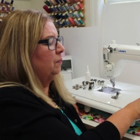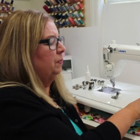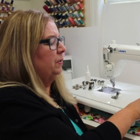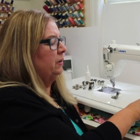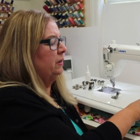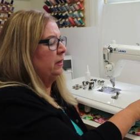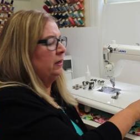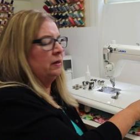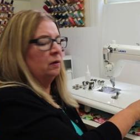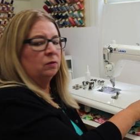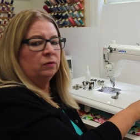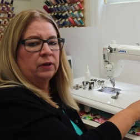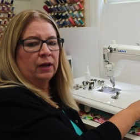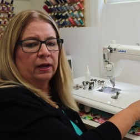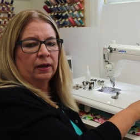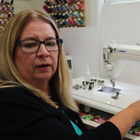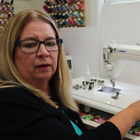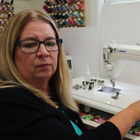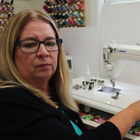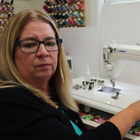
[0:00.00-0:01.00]
and needle
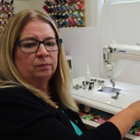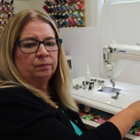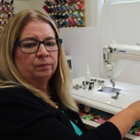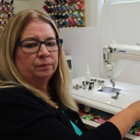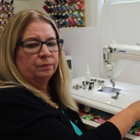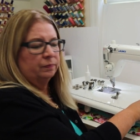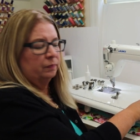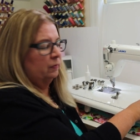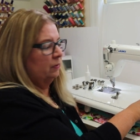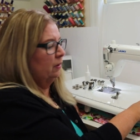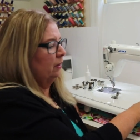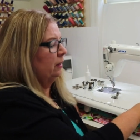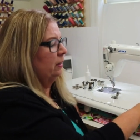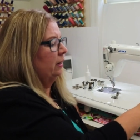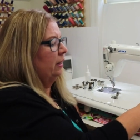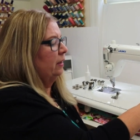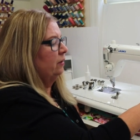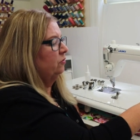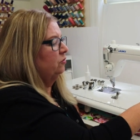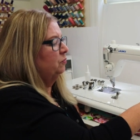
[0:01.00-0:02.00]
down.
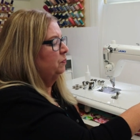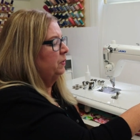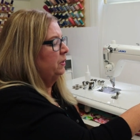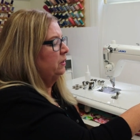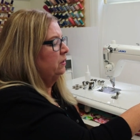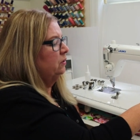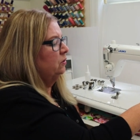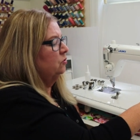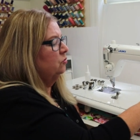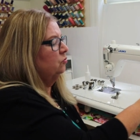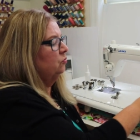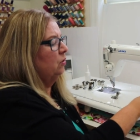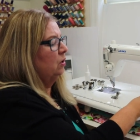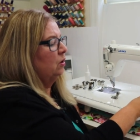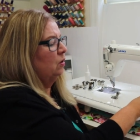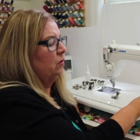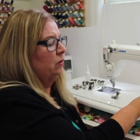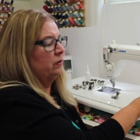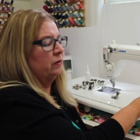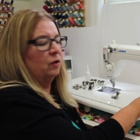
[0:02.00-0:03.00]
It has speed
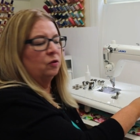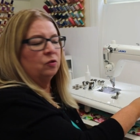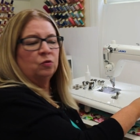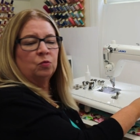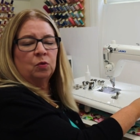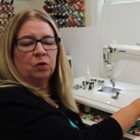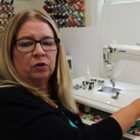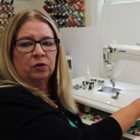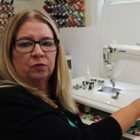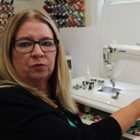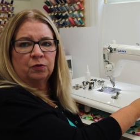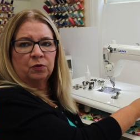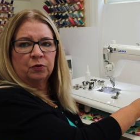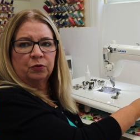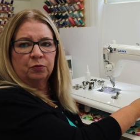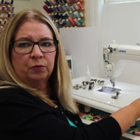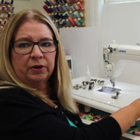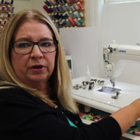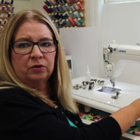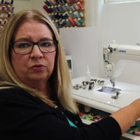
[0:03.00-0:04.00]
control and those wonderful
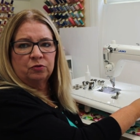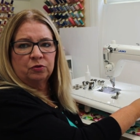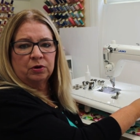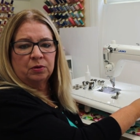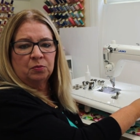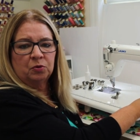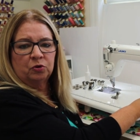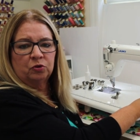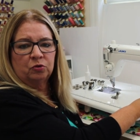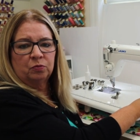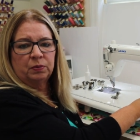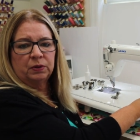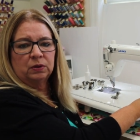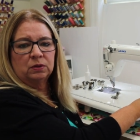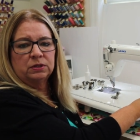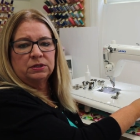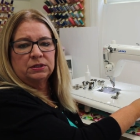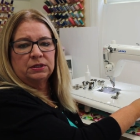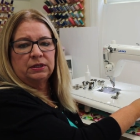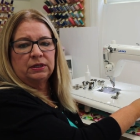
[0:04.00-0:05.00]
thread trimmers
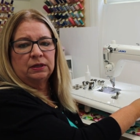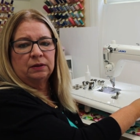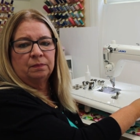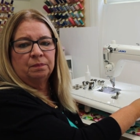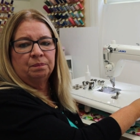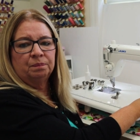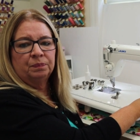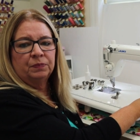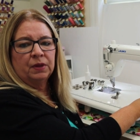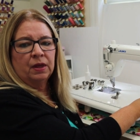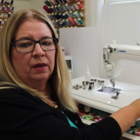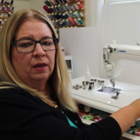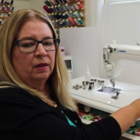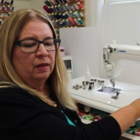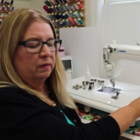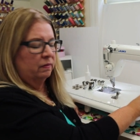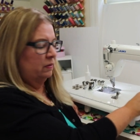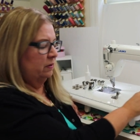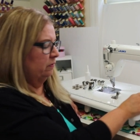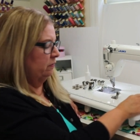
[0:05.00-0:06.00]
built in.
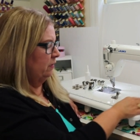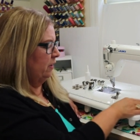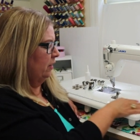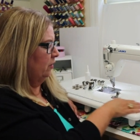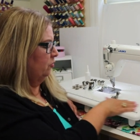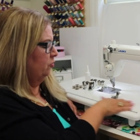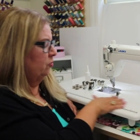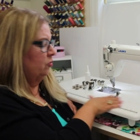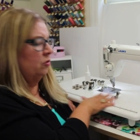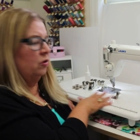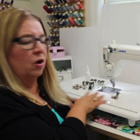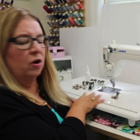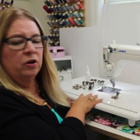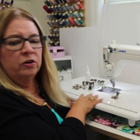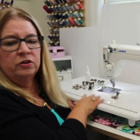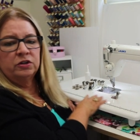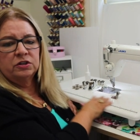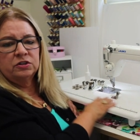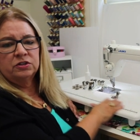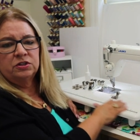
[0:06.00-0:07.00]
This extra
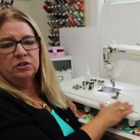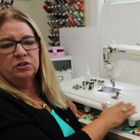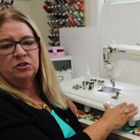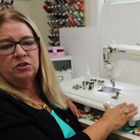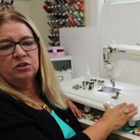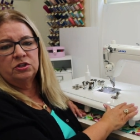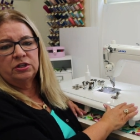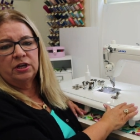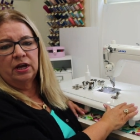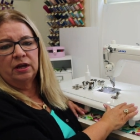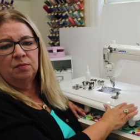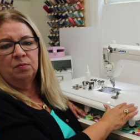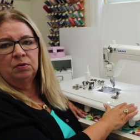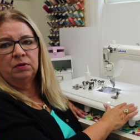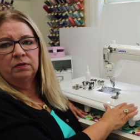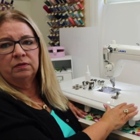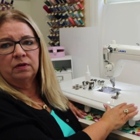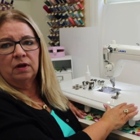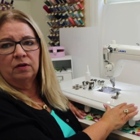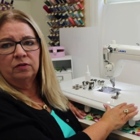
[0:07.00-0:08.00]
large extension
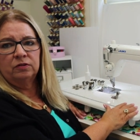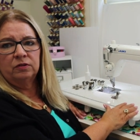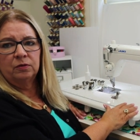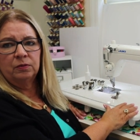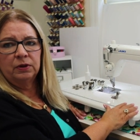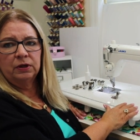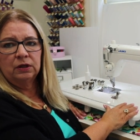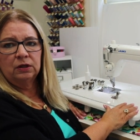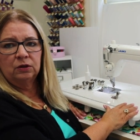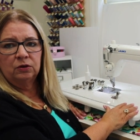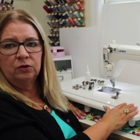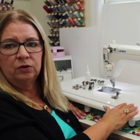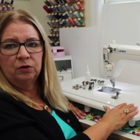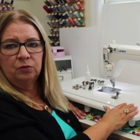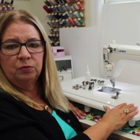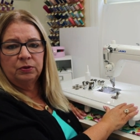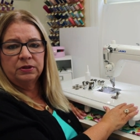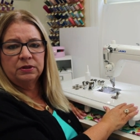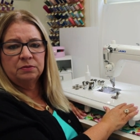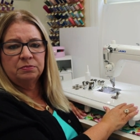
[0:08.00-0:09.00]
table is also
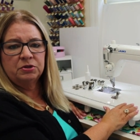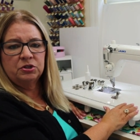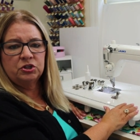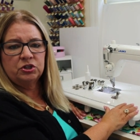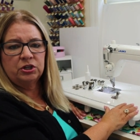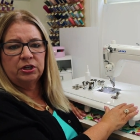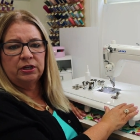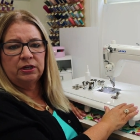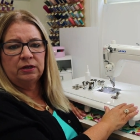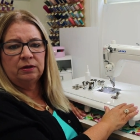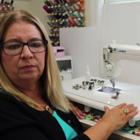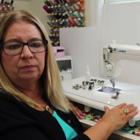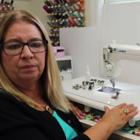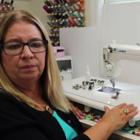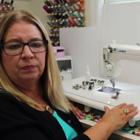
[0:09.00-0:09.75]
included with the machine.